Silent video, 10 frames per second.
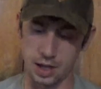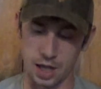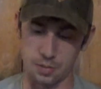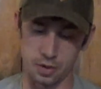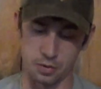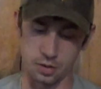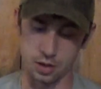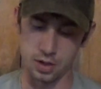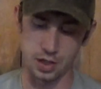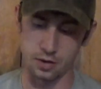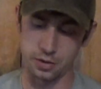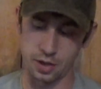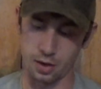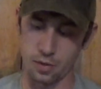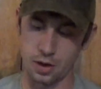happier with it. It does everything
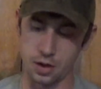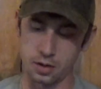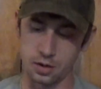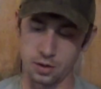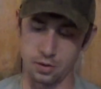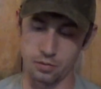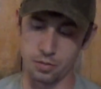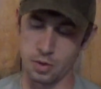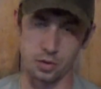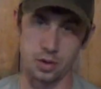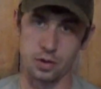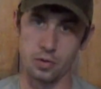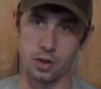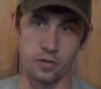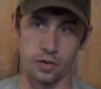I want. We've been
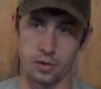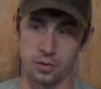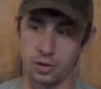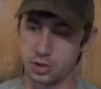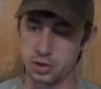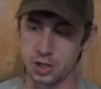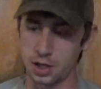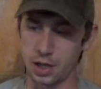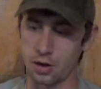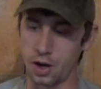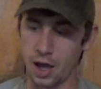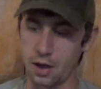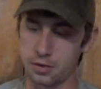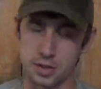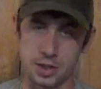doing it for checking out our
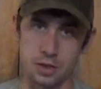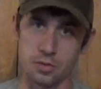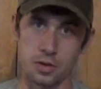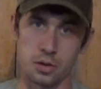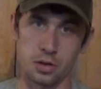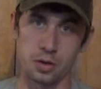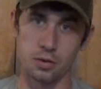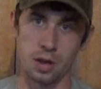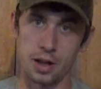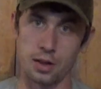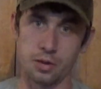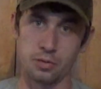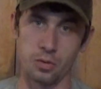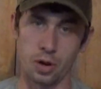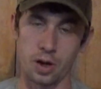house to see where
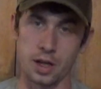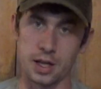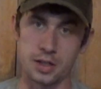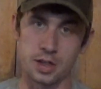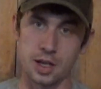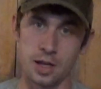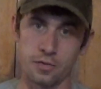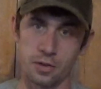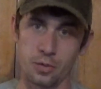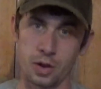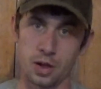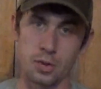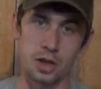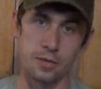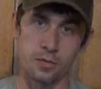our heat's leaking for the winter.
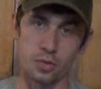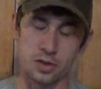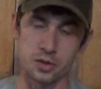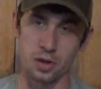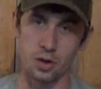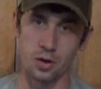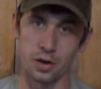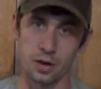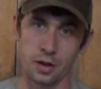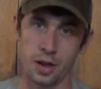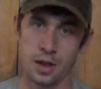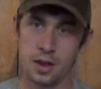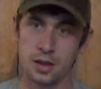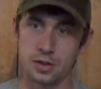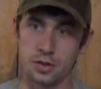We live in Western New York,
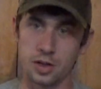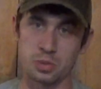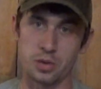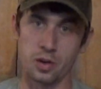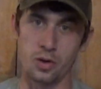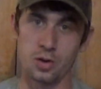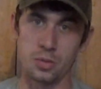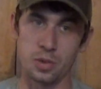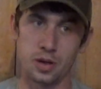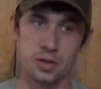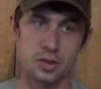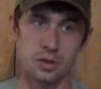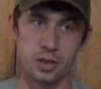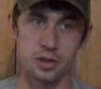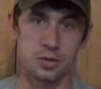so it gets pretty cold up here,
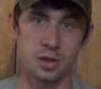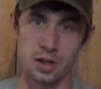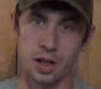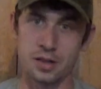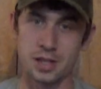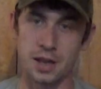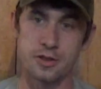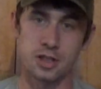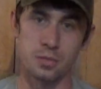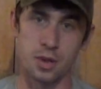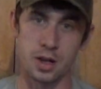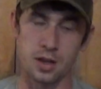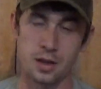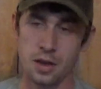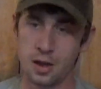so it's going to save us some
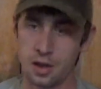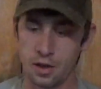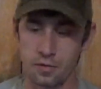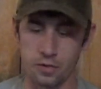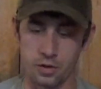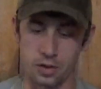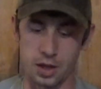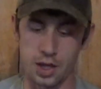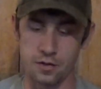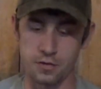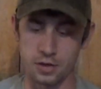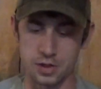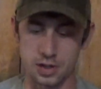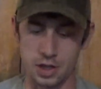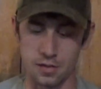money for the heat
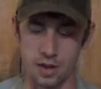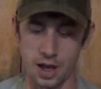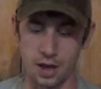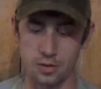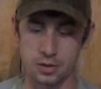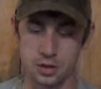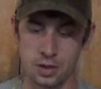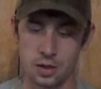efficiency of the house.